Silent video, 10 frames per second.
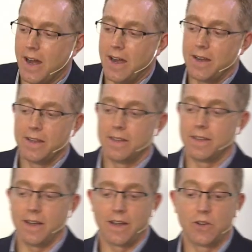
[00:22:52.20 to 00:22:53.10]

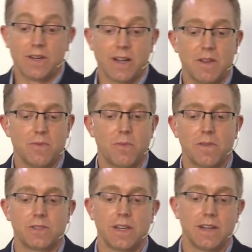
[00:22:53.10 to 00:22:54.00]
I, I, agree. I mean, what
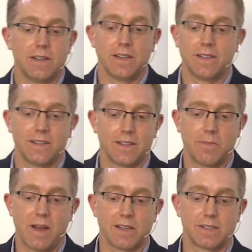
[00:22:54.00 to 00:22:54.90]
we've seen in the
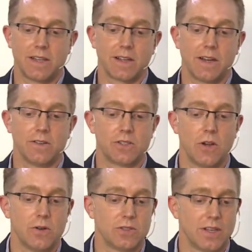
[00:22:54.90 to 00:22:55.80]
past decade or
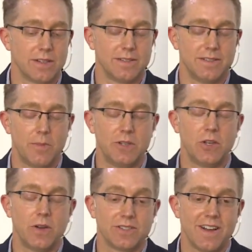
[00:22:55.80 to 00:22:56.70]
so is that
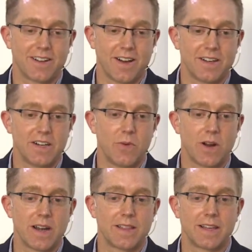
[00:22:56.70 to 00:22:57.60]
WTO has not got
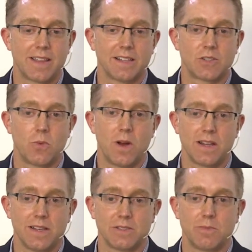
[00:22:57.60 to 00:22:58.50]
anywhere, and I think that's
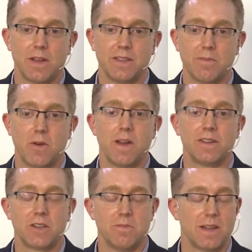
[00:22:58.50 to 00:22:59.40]
what has been the
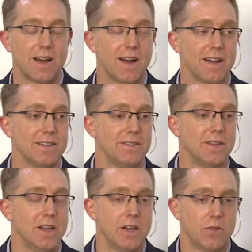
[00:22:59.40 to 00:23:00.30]
momentum
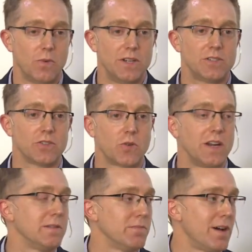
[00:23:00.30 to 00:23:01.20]
behind regional
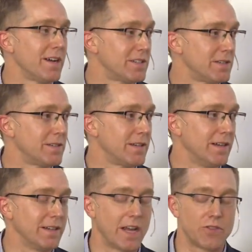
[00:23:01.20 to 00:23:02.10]
trading blocks
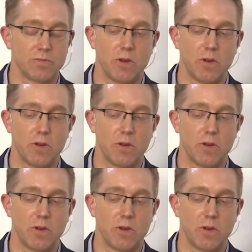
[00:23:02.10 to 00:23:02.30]
uh, gathering